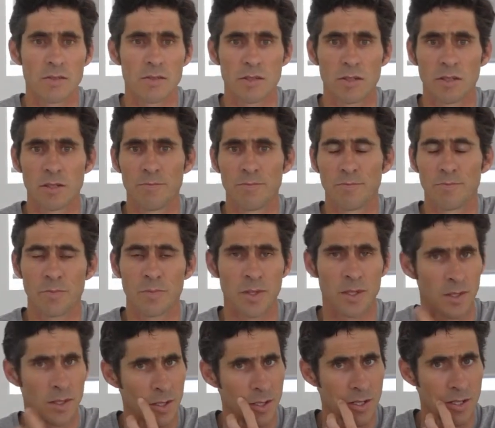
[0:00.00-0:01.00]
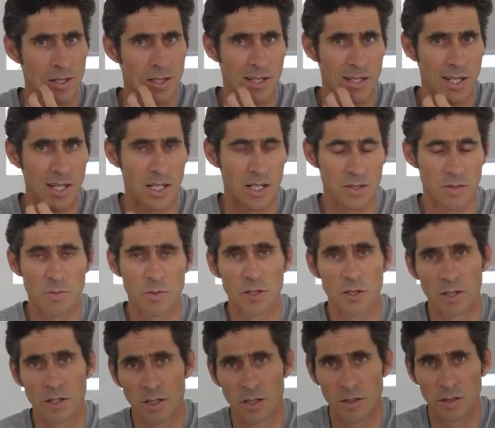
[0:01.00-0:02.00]
So as
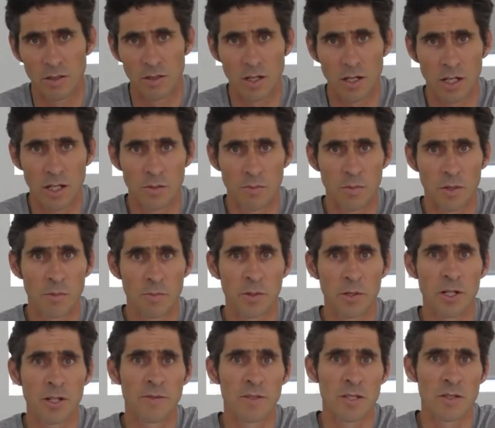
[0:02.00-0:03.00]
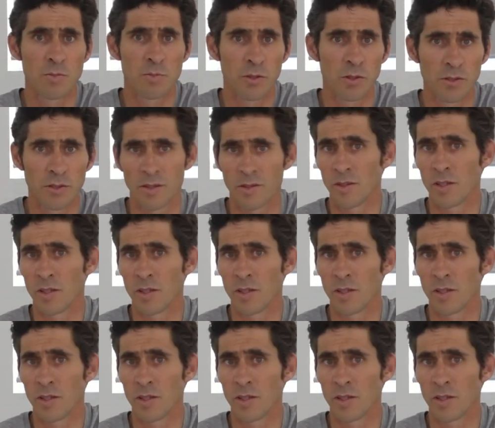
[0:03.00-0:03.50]
per my previous point,